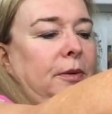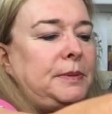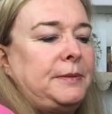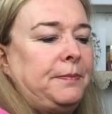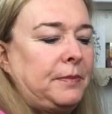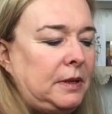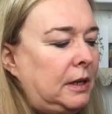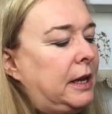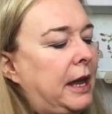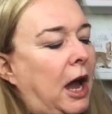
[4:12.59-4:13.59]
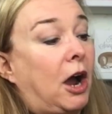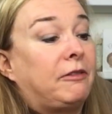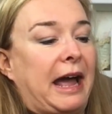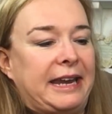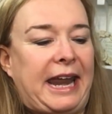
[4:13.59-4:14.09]
Whoops.
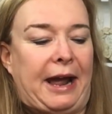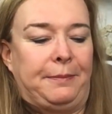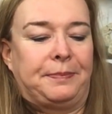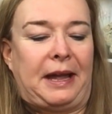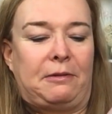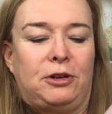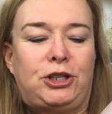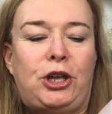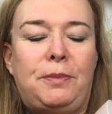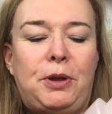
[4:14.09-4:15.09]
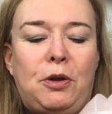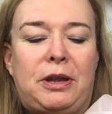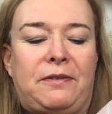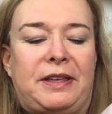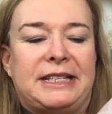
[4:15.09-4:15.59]
All right, now, I'm going to show you the
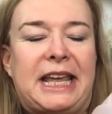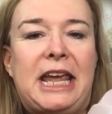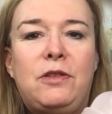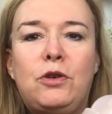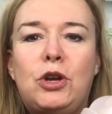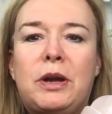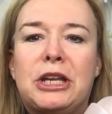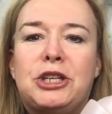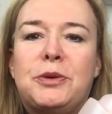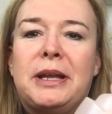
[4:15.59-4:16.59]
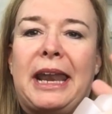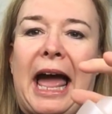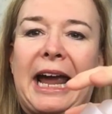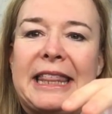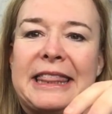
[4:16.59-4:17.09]
beauty of this. Either you can do it
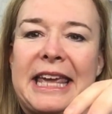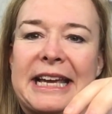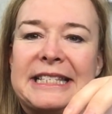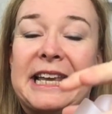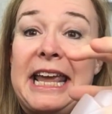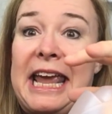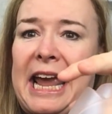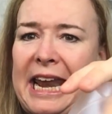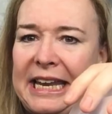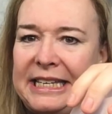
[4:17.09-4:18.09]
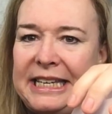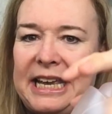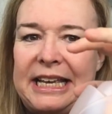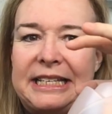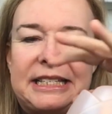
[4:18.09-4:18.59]
like this, and it
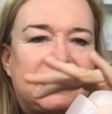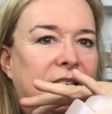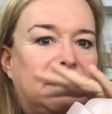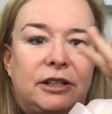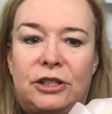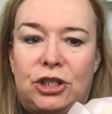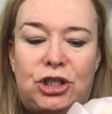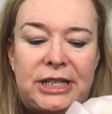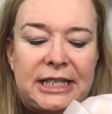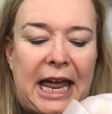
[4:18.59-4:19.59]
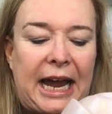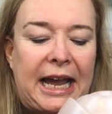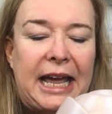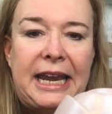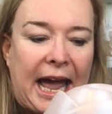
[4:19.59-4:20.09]
does just like a